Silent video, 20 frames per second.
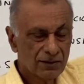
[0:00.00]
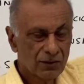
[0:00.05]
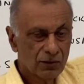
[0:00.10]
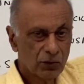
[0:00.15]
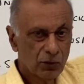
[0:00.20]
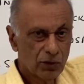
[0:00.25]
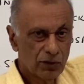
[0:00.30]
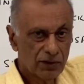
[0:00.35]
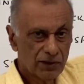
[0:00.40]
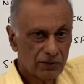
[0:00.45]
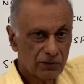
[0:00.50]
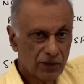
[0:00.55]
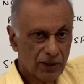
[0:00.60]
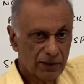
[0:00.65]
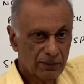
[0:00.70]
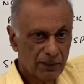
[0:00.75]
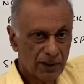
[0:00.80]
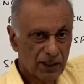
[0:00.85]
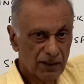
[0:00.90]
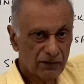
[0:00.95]
code
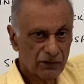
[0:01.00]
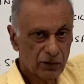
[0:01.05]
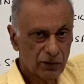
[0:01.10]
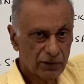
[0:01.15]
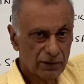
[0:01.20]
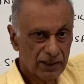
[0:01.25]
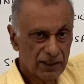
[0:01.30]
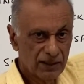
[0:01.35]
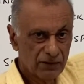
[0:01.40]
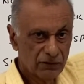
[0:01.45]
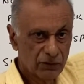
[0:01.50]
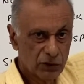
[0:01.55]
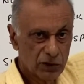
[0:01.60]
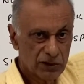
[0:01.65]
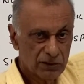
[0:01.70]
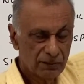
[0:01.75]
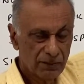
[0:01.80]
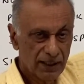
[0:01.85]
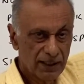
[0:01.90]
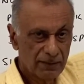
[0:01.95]
requirement for
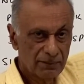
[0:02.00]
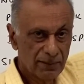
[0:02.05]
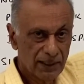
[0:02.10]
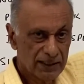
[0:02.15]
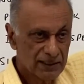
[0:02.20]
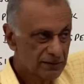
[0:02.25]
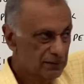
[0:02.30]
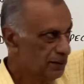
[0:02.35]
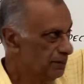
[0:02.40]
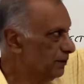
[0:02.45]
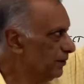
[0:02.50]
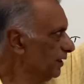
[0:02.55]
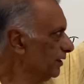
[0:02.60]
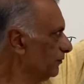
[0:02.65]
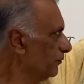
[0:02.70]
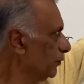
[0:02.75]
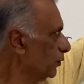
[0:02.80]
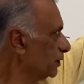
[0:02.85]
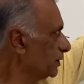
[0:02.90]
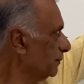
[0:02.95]
reinforcement, maximum
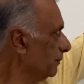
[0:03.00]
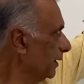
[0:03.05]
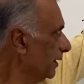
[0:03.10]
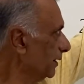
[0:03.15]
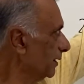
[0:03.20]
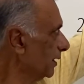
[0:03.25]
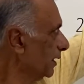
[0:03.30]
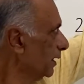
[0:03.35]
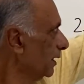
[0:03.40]
reinforcement.